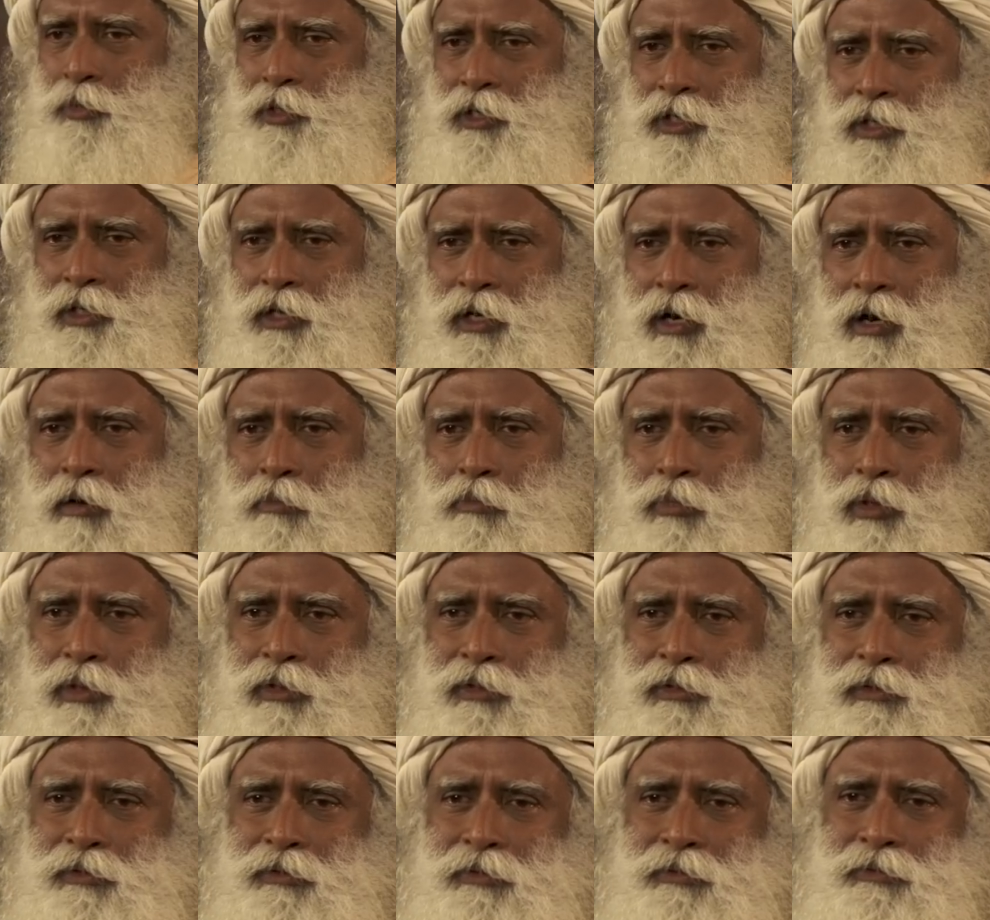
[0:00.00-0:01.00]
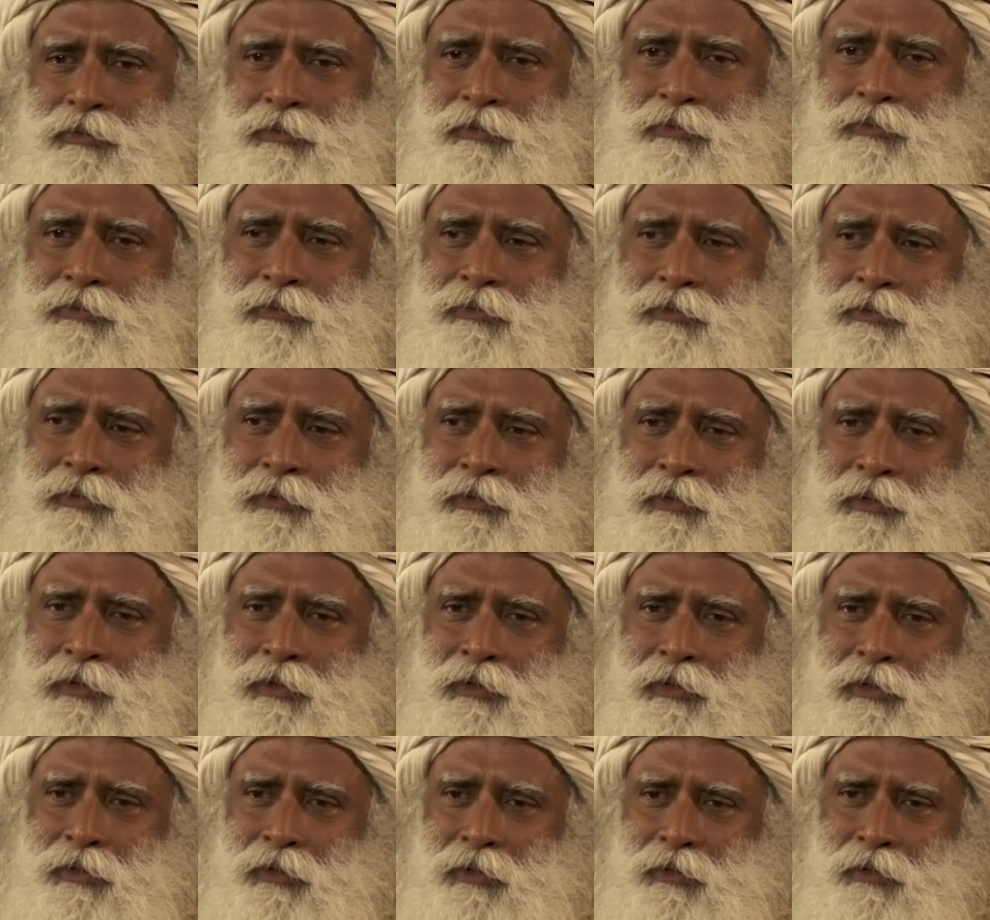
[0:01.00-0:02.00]
to be humble
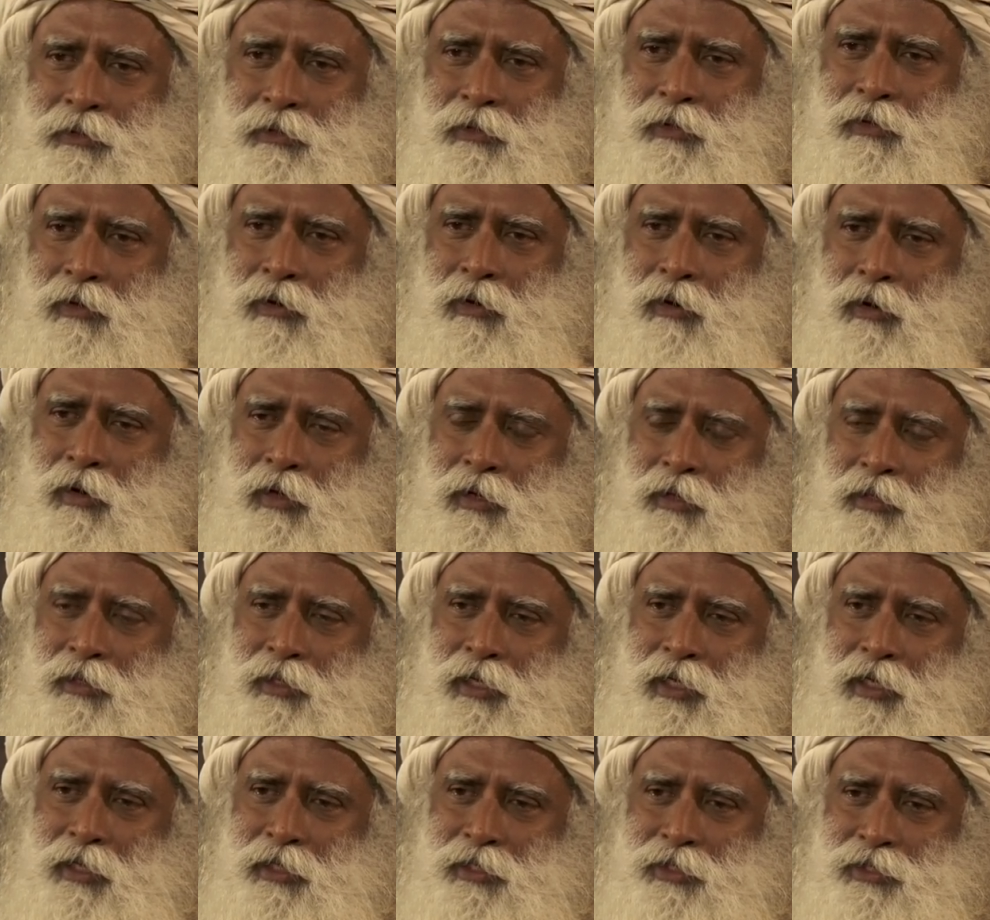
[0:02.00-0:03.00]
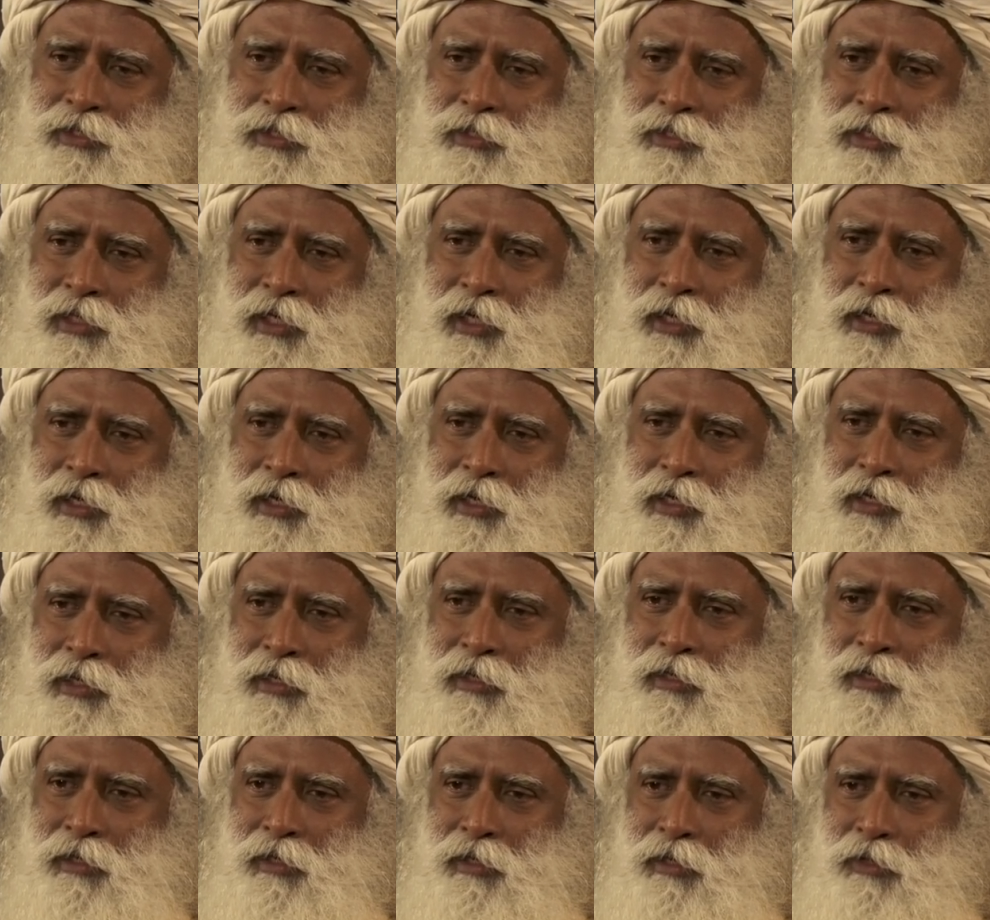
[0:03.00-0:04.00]
or there is a
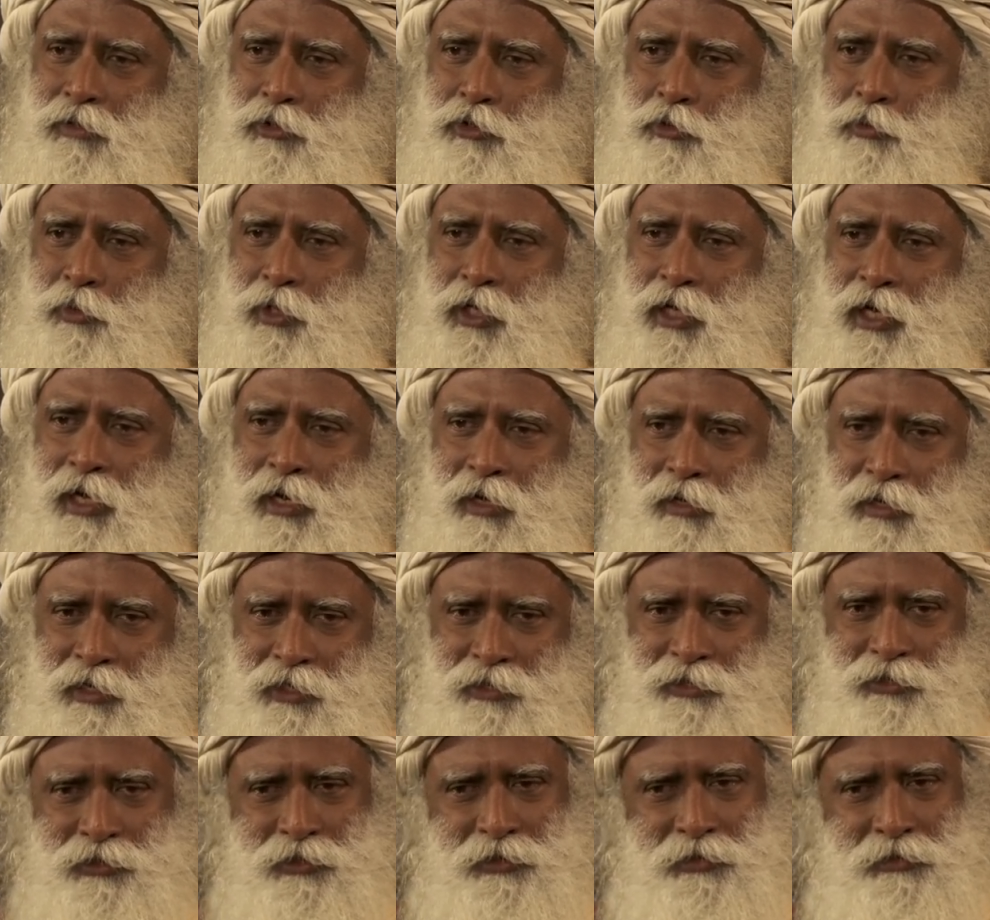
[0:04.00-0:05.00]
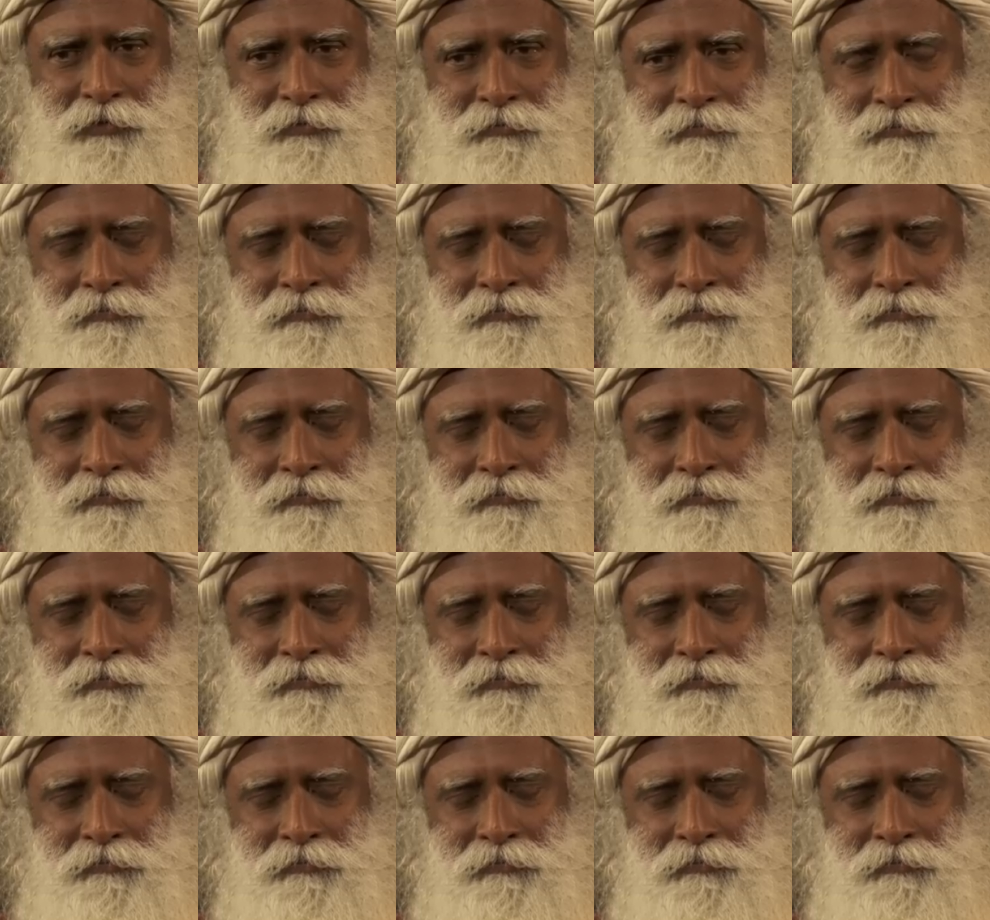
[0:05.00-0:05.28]
need to be arrogant.